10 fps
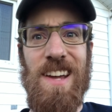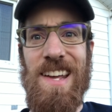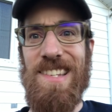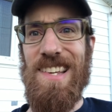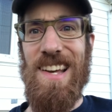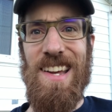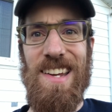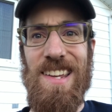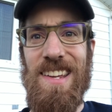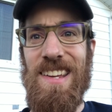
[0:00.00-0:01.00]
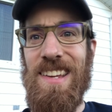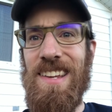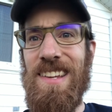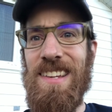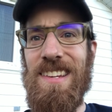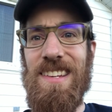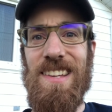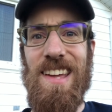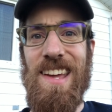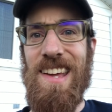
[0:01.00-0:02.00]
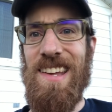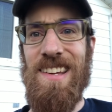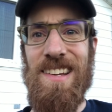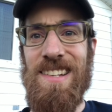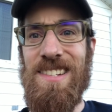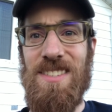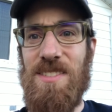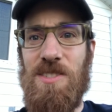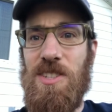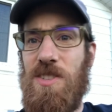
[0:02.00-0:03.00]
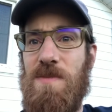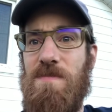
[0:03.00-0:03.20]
anxiety, just